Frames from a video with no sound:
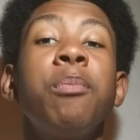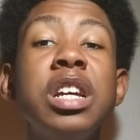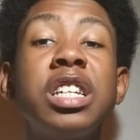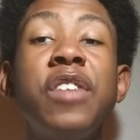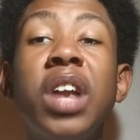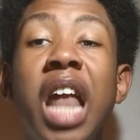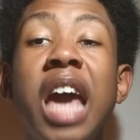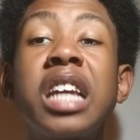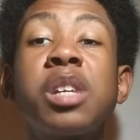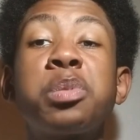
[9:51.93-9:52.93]
Please leave a
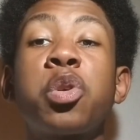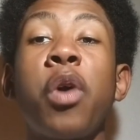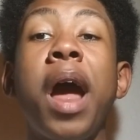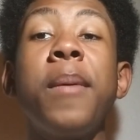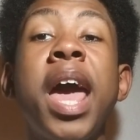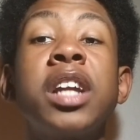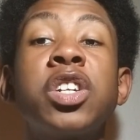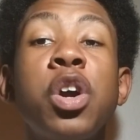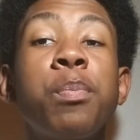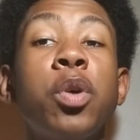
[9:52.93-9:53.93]
like, subscribe, and
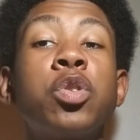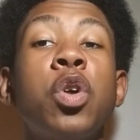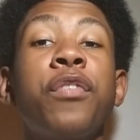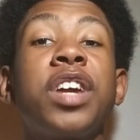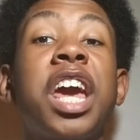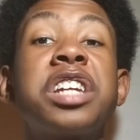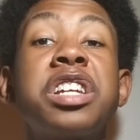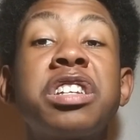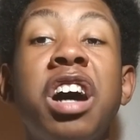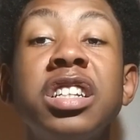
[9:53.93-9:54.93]
turn post
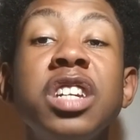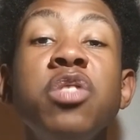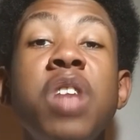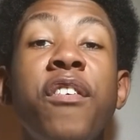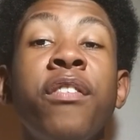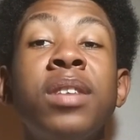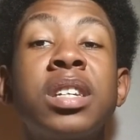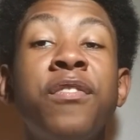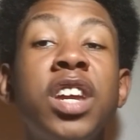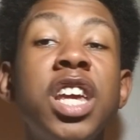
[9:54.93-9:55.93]
notifications on so you never
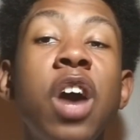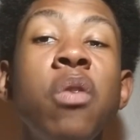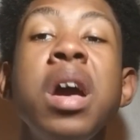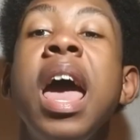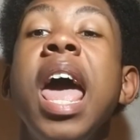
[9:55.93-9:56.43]
miss a video.